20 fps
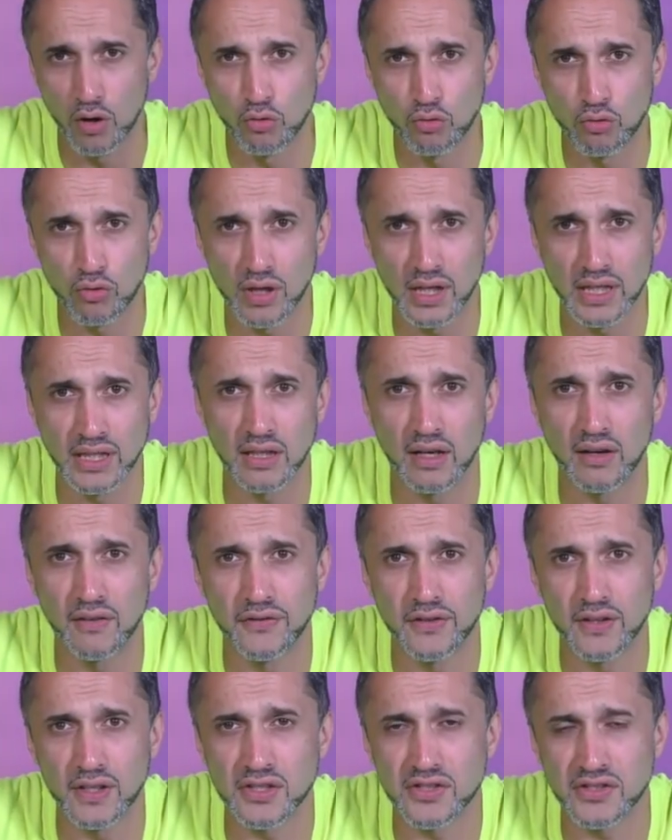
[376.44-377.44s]
Right, our
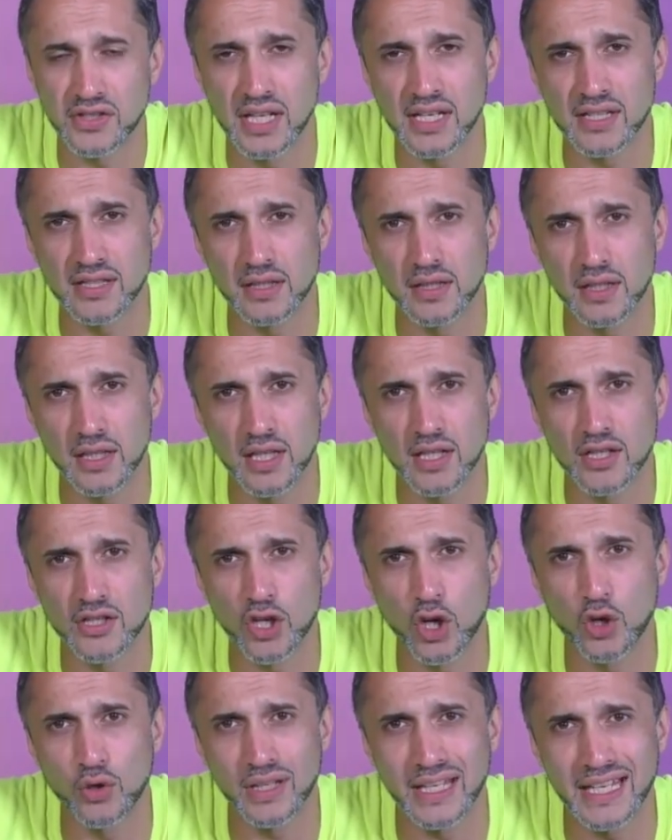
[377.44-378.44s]
first test in the
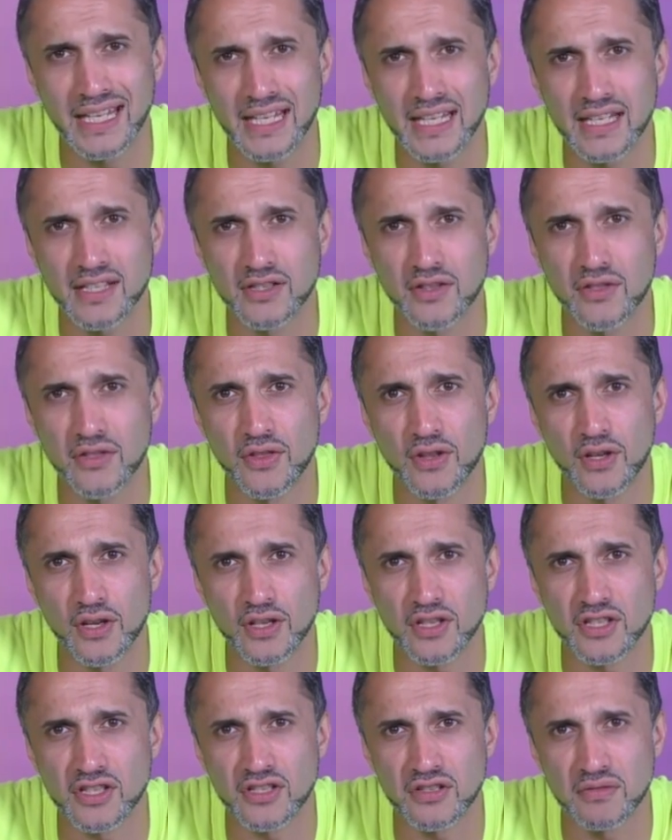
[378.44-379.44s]
E-Zone is
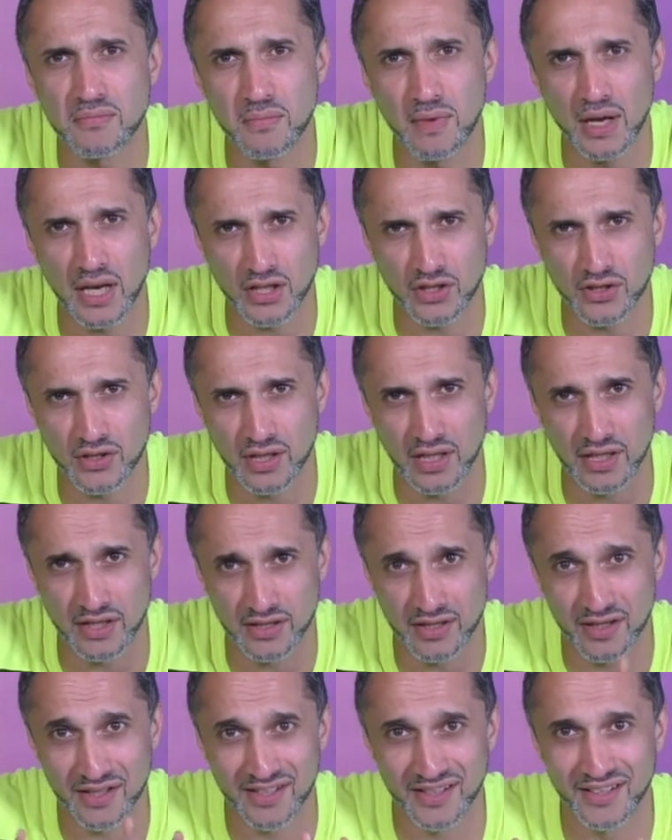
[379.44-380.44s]
the smash
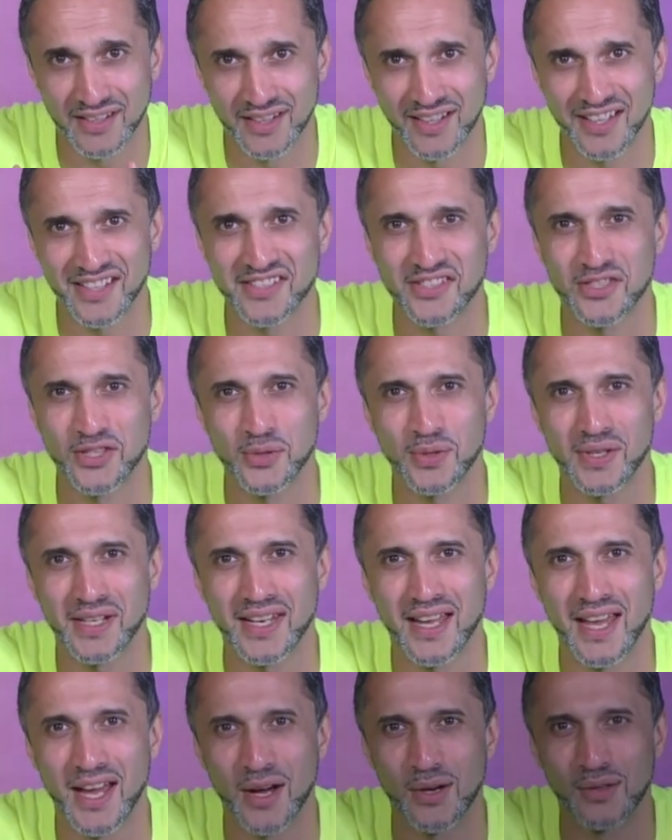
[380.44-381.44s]
test. Let's do it
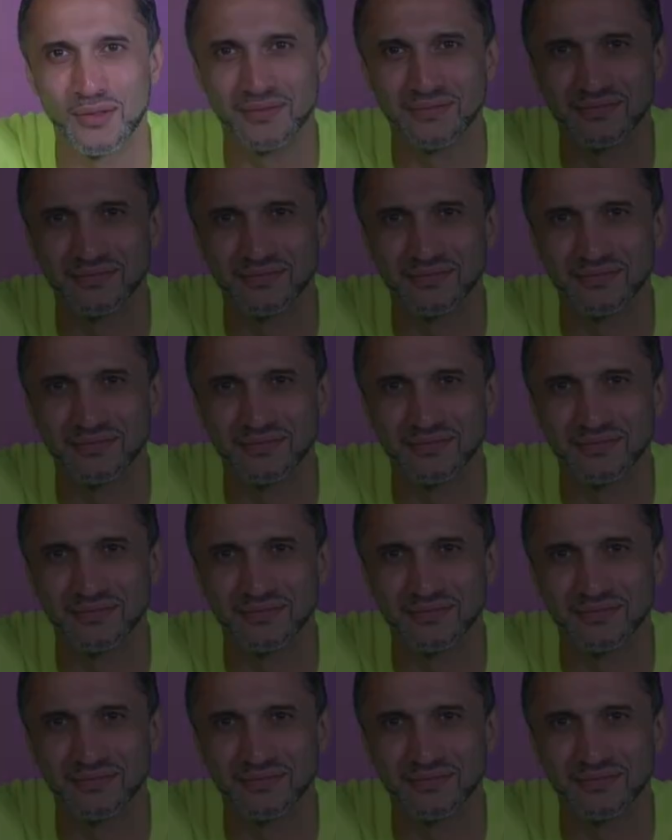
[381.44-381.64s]
now.